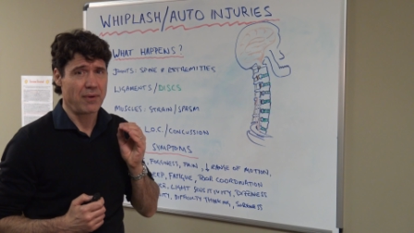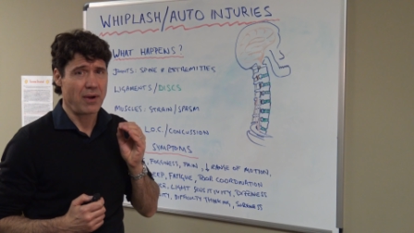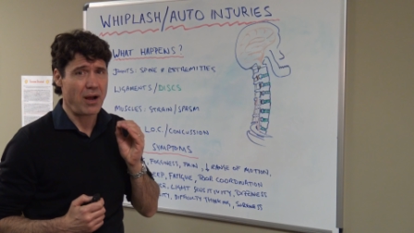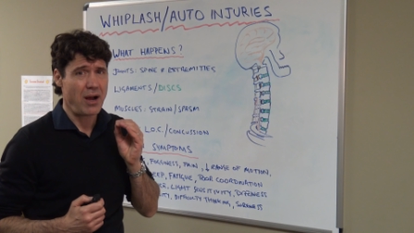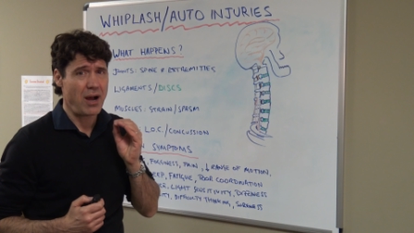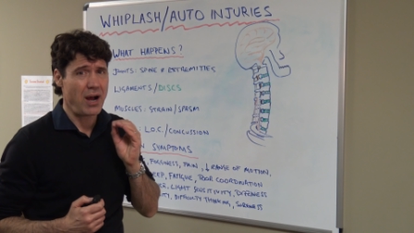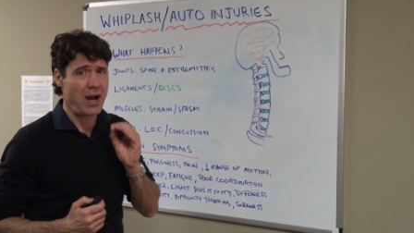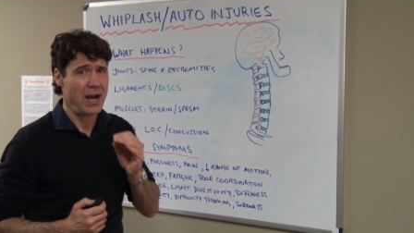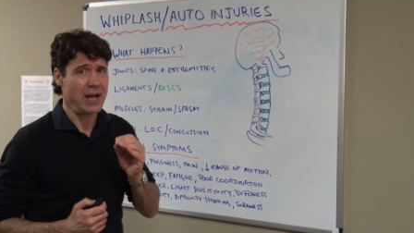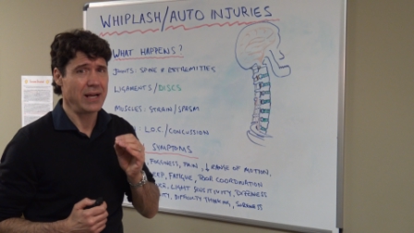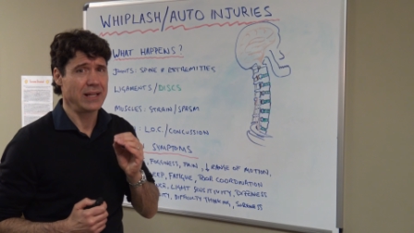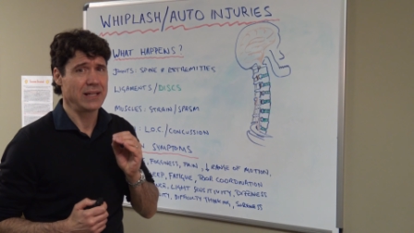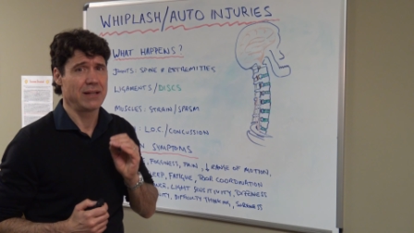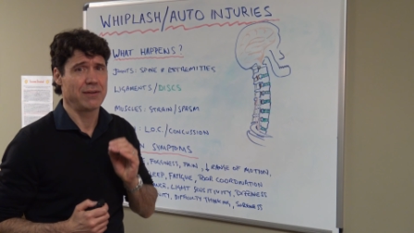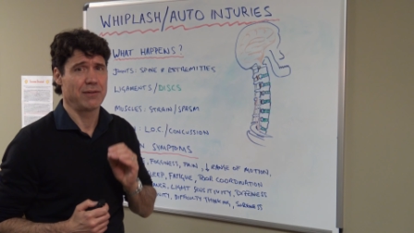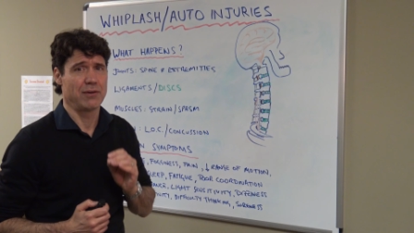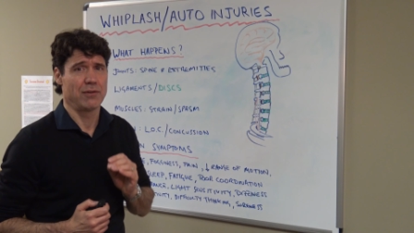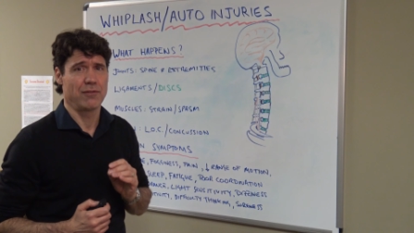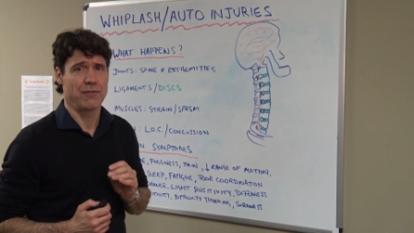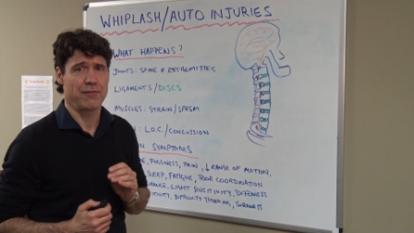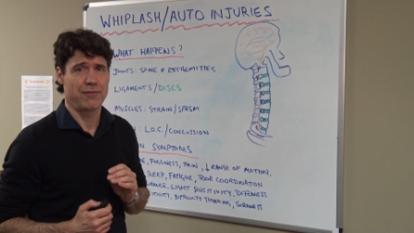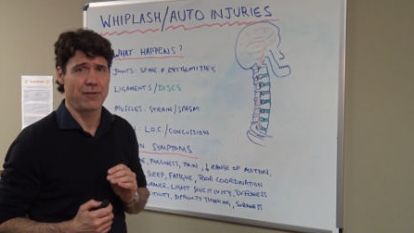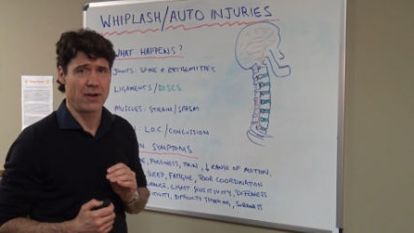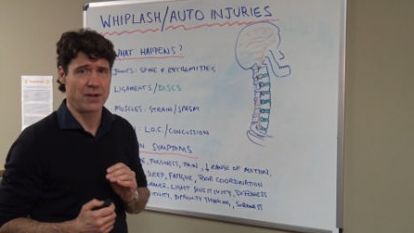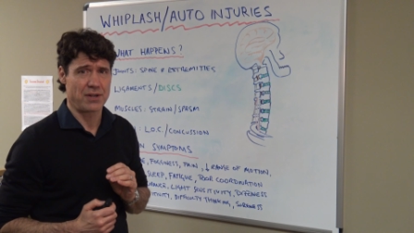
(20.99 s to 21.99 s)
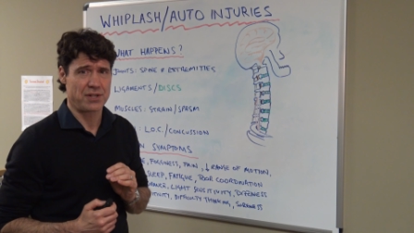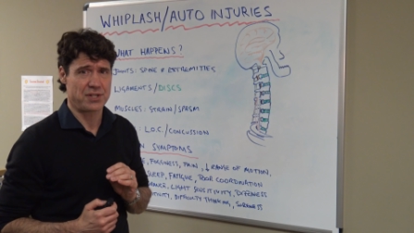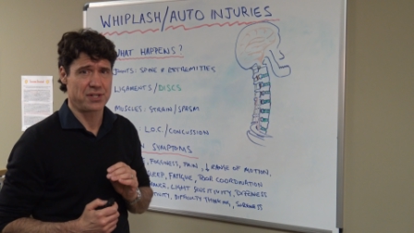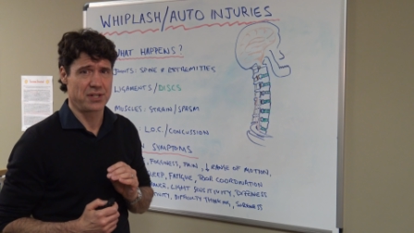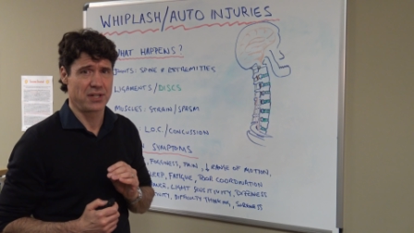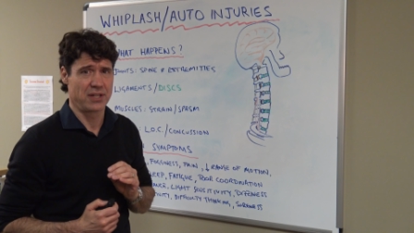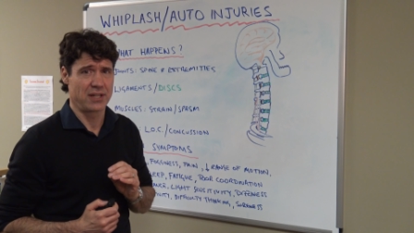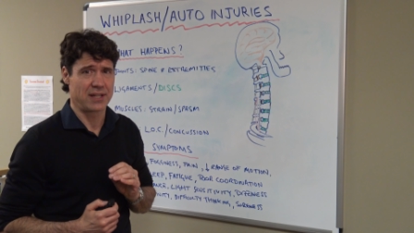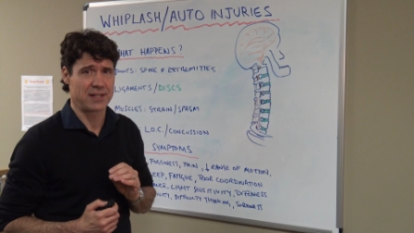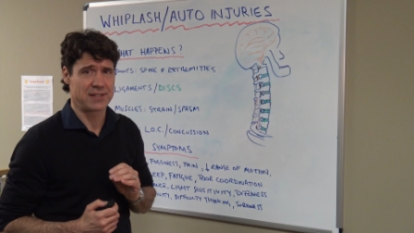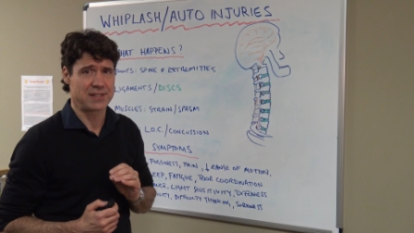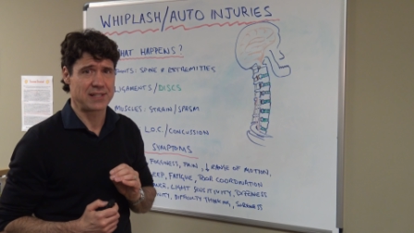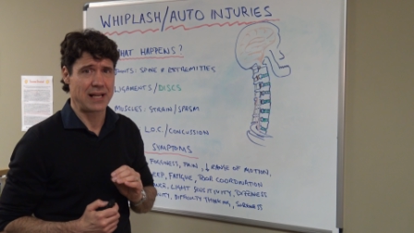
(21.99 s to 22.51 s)
high-level
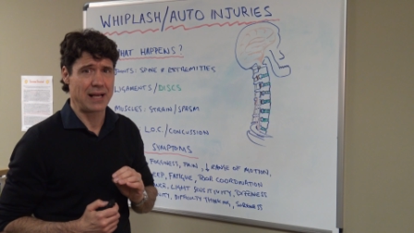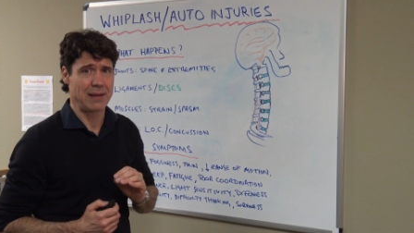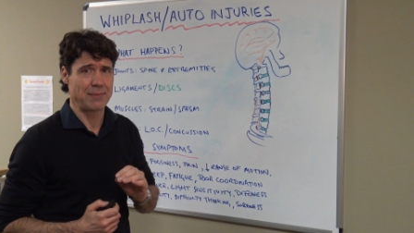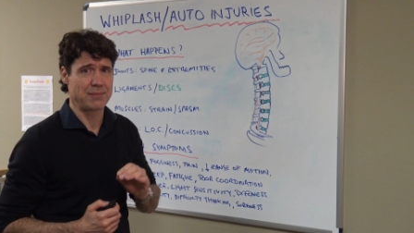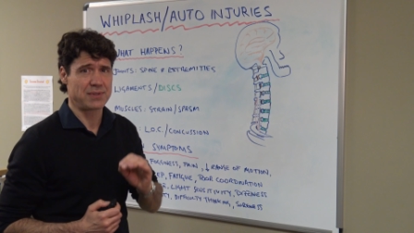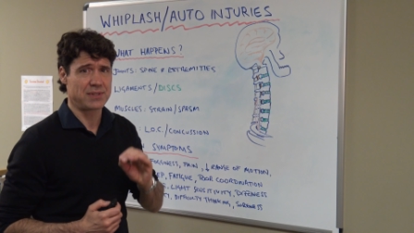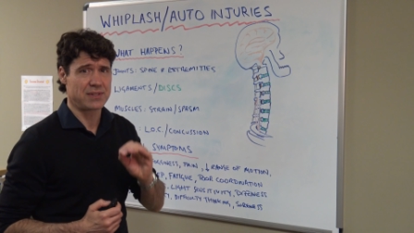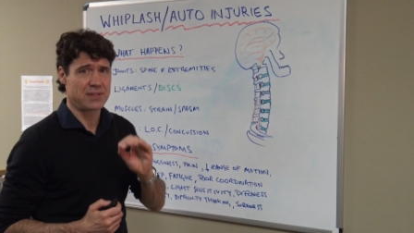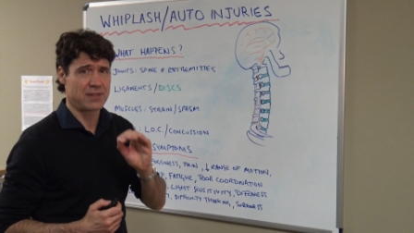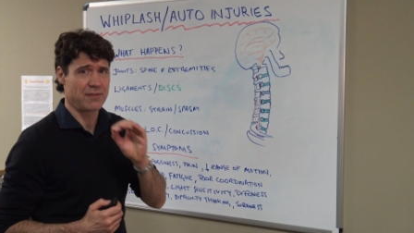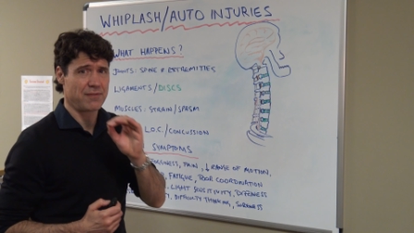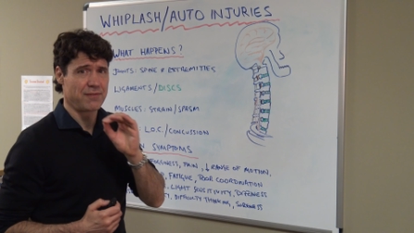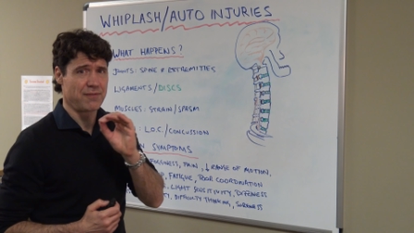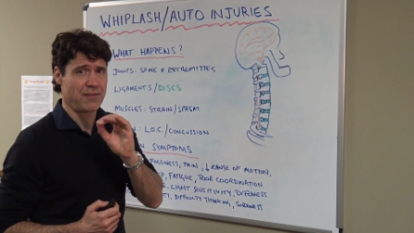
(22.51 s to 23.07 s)
functional exams to